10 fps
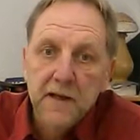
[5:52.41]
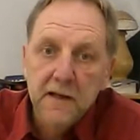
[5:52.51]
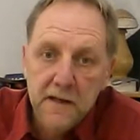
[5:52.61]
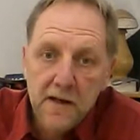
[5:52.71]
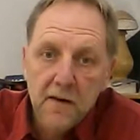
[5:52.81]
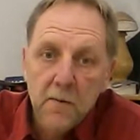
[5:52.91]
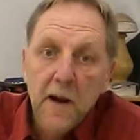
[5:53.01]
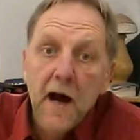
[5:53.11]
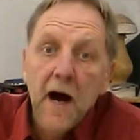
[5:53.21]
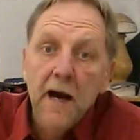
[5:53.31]
here
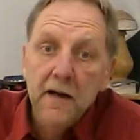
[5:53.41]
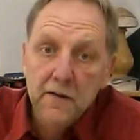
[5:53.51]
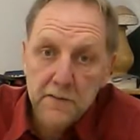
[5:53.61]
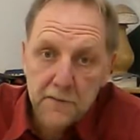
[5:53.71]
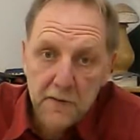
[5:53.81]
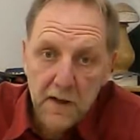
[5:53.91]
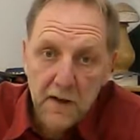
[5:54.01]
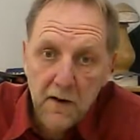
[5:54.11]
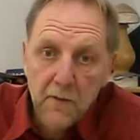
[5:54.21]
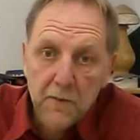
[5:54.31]
where I live
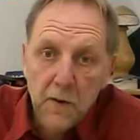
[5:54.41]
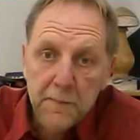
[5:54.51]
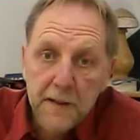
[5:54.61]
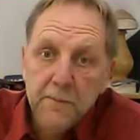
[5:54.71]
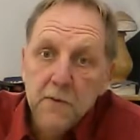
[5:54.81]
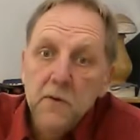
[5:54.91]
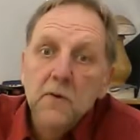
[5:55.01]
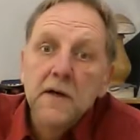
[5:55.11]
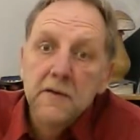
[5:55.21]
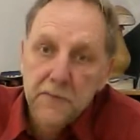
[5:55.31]
for people
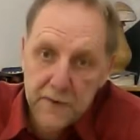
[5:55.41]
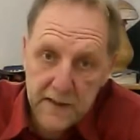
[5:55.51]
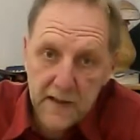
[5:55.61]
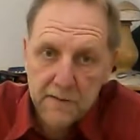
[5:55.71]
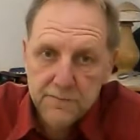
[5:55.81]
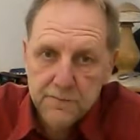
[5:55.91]
who live here.